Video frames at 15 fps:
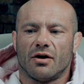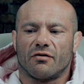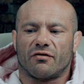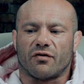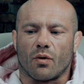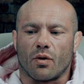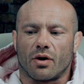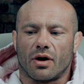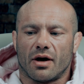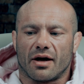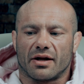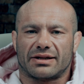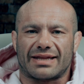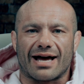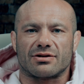for
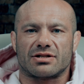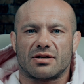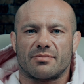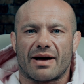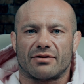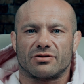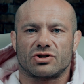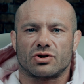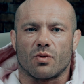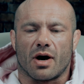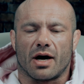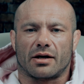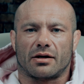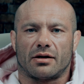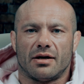a 1,000-pound
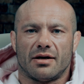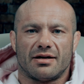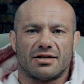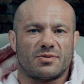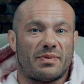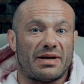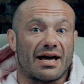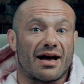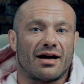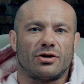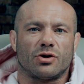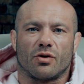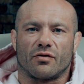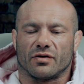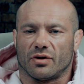squatter is
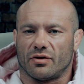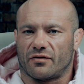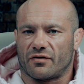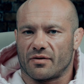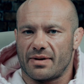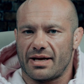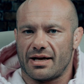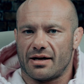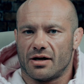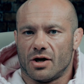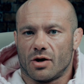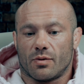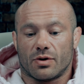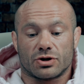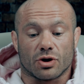beyond overload for me.
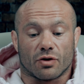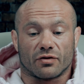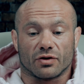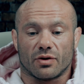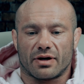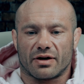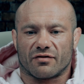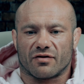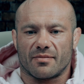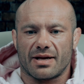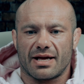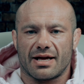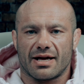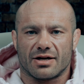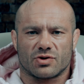What is overloading for
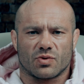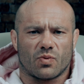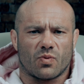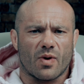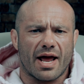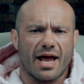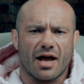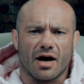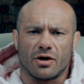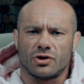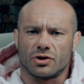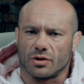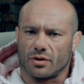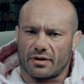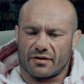me is way
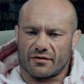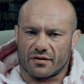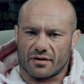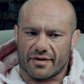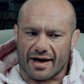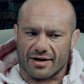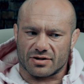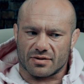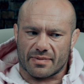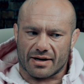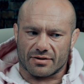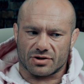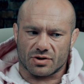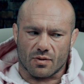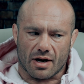underloading for a
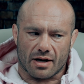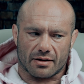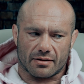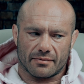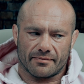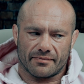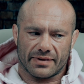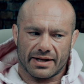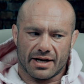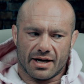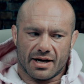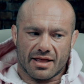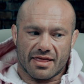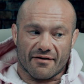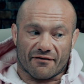1,000-pound squatter.
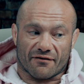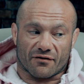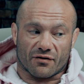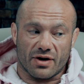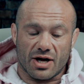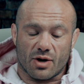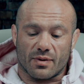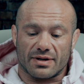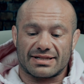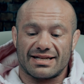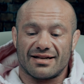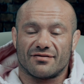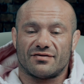The frequency